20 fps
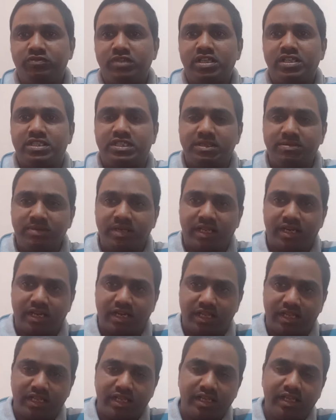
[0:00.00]

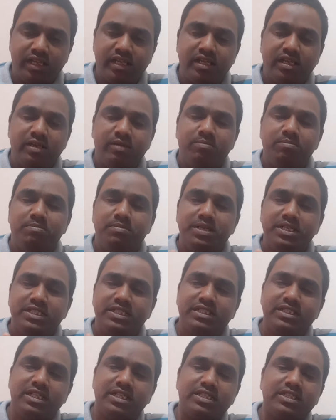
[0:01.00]
Similarly,
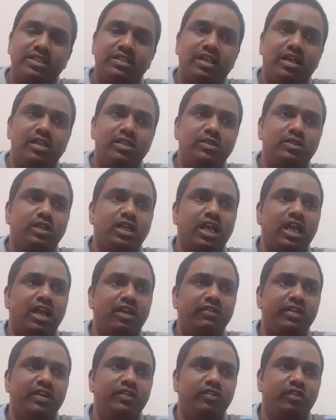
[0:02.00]
business will also have
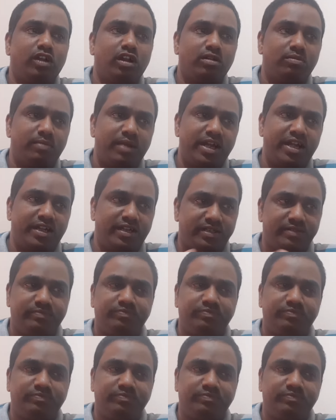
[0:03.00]
environment.